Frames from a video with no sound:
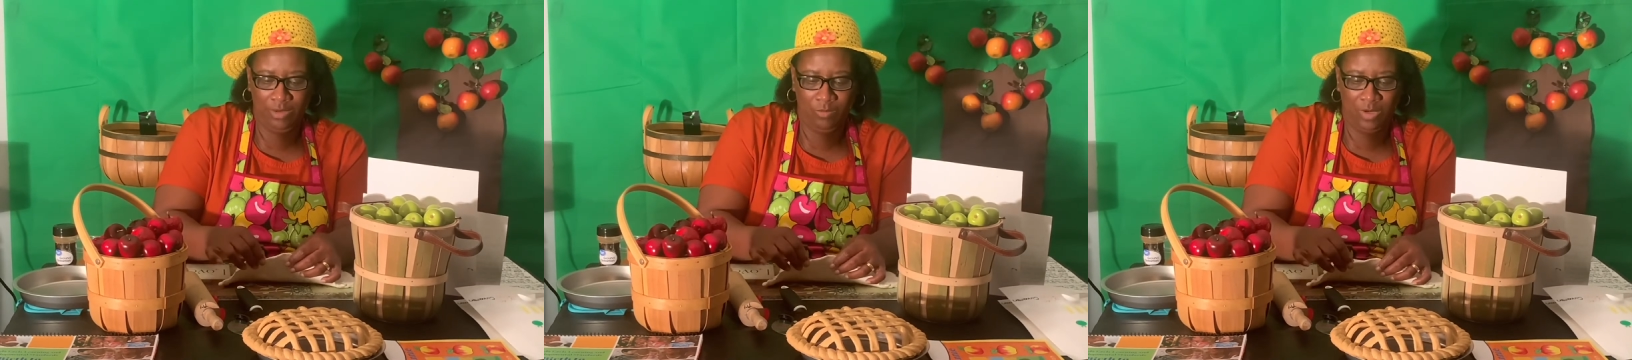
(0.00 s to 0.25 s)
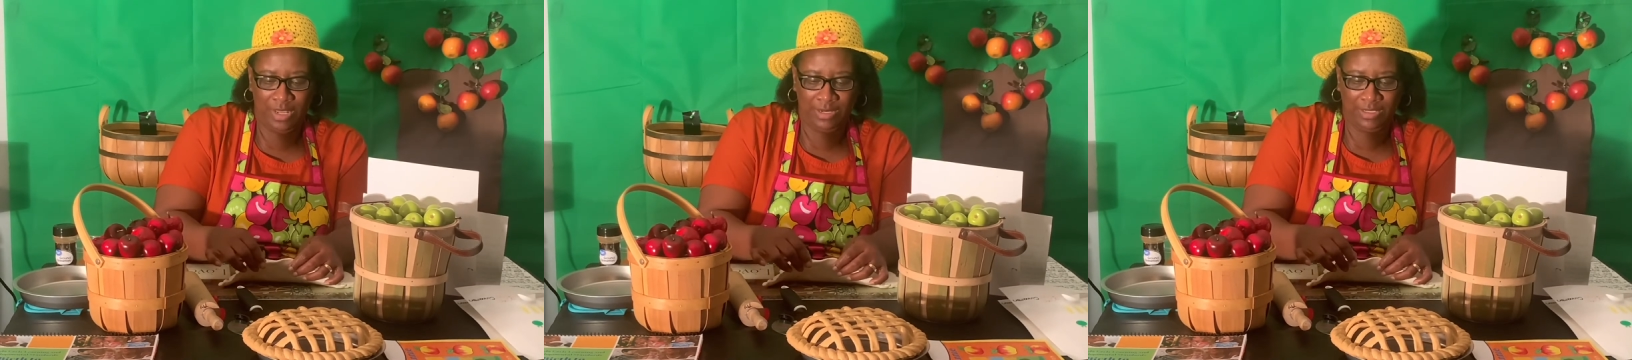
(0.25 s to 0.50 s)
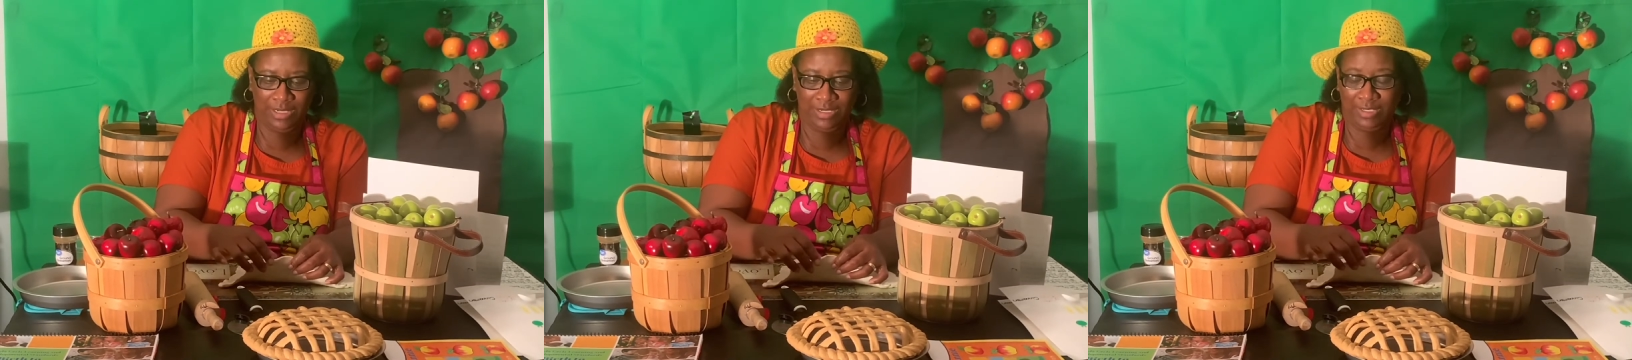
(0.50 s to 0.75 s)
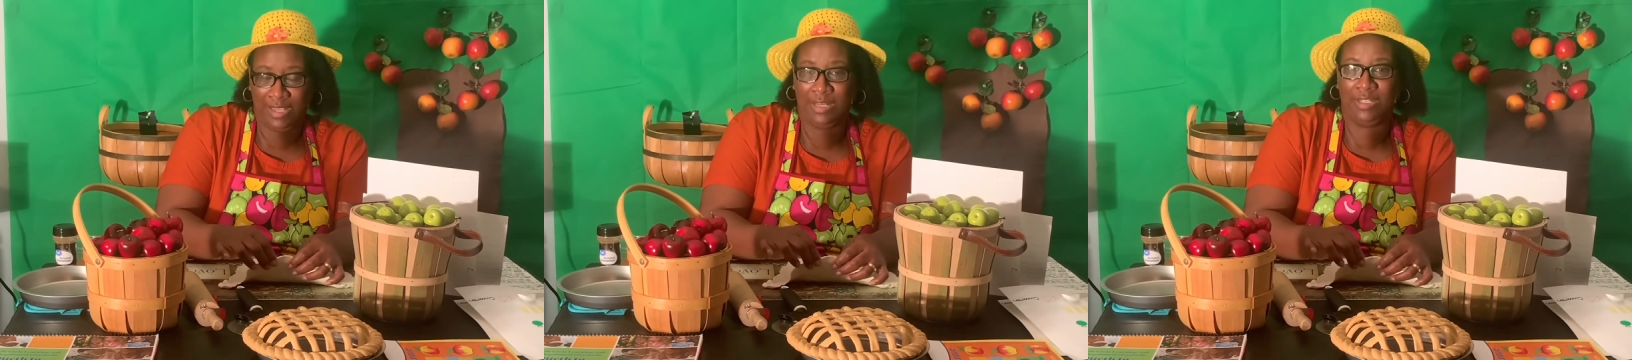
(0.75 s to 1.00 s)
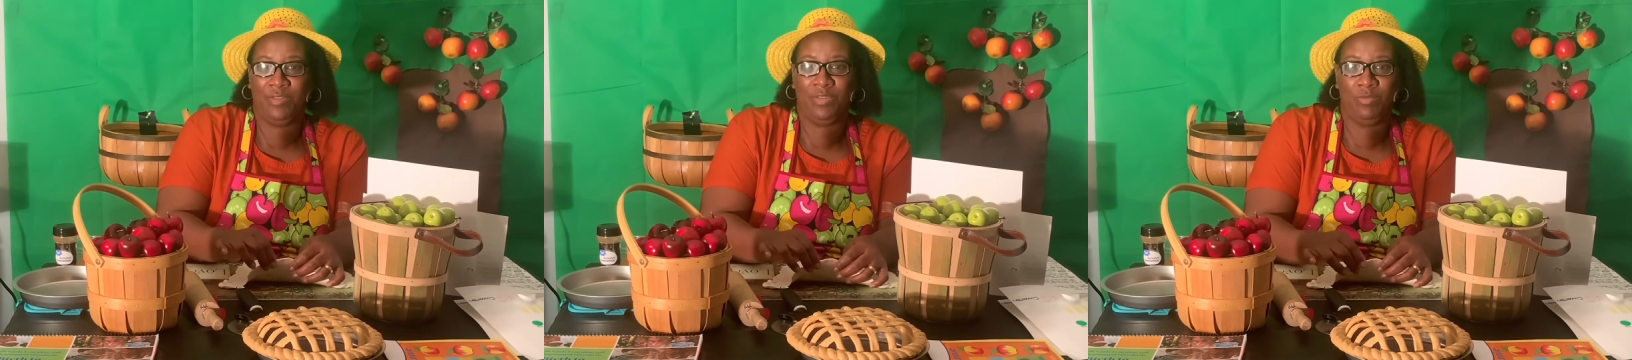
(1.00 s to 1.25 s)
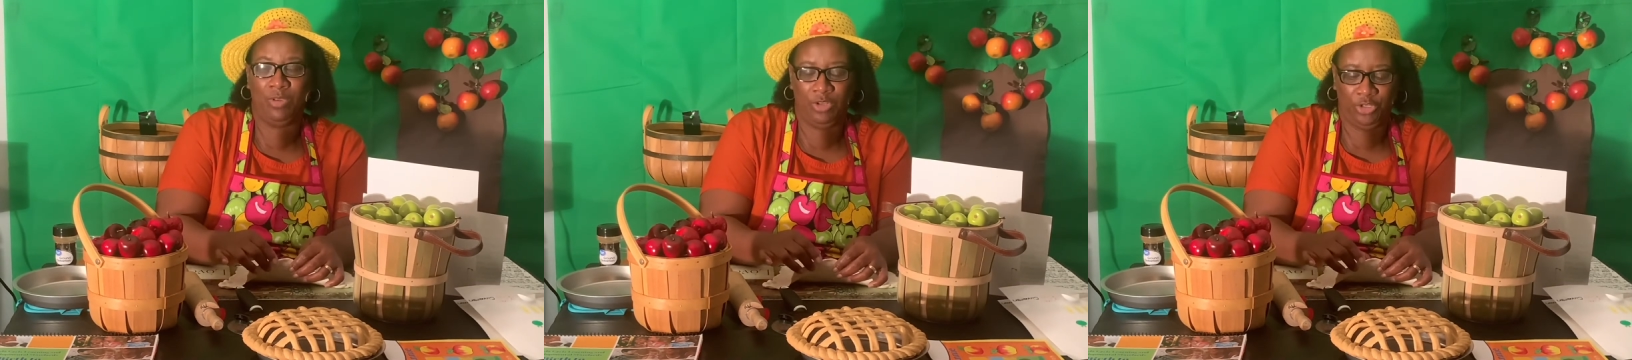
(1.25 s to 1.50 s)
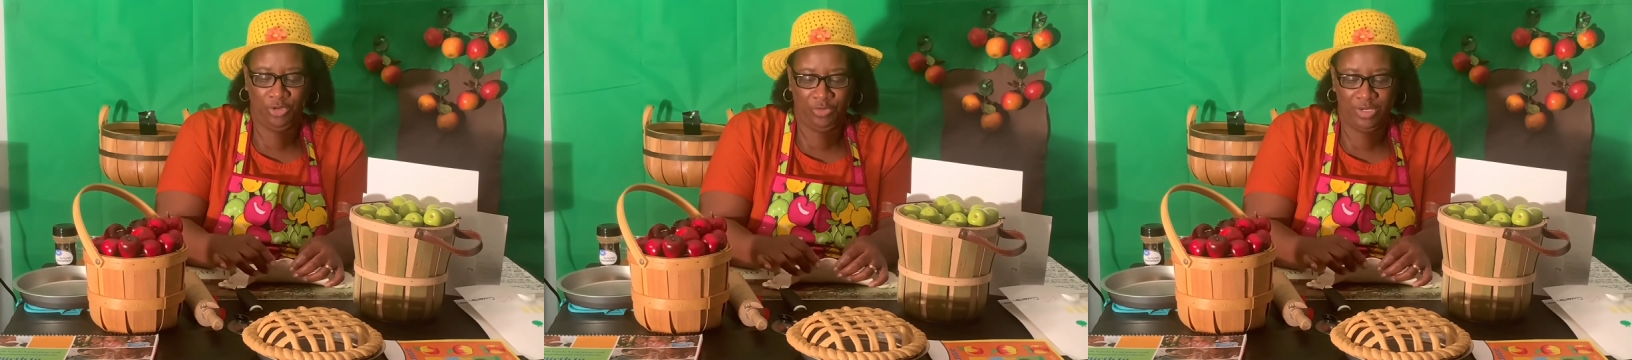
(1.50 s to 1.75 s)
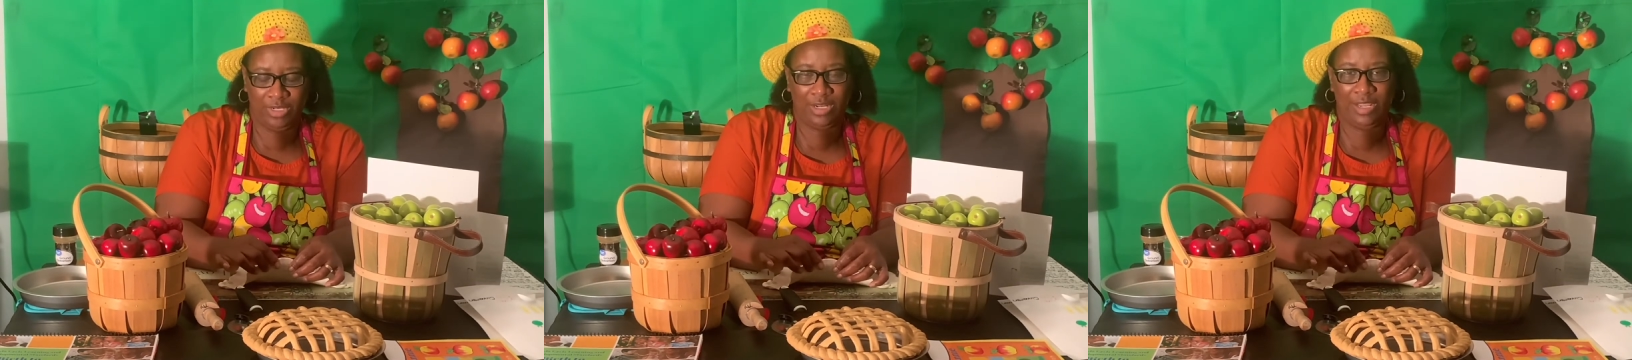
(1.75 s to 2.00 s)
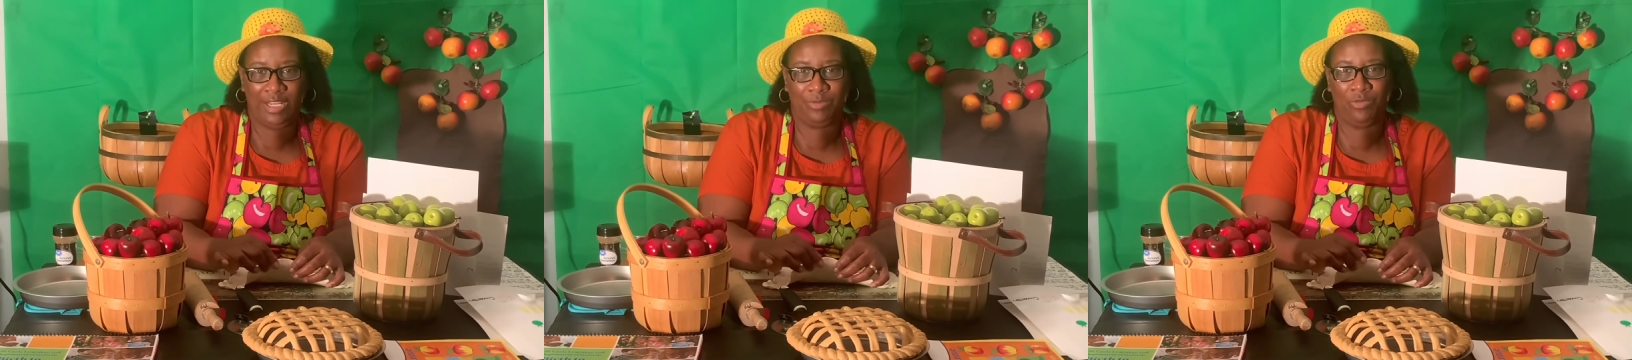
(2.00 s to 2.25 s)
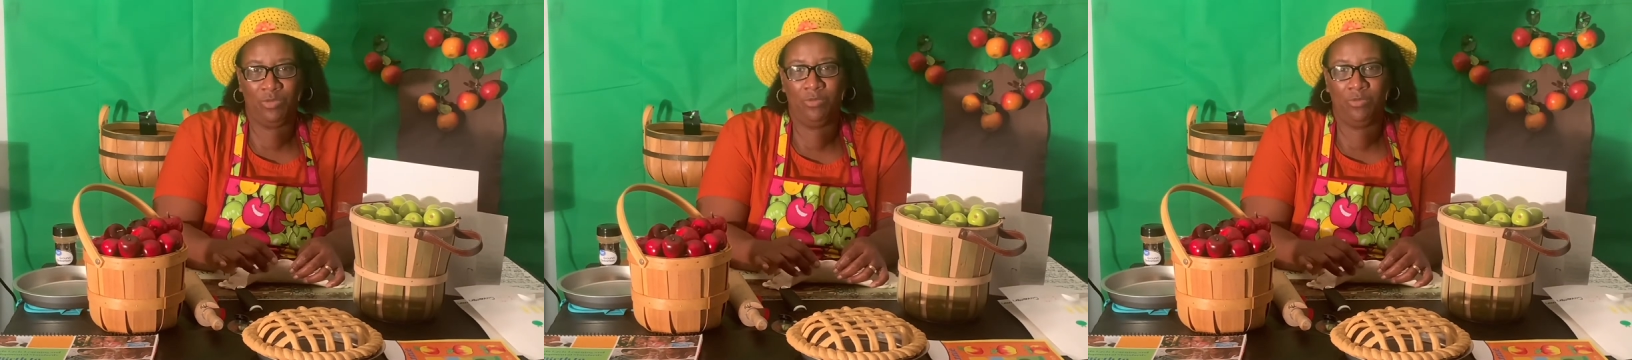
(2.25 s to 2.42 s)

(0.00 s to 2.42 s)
when I did this activity with the children in the classroom,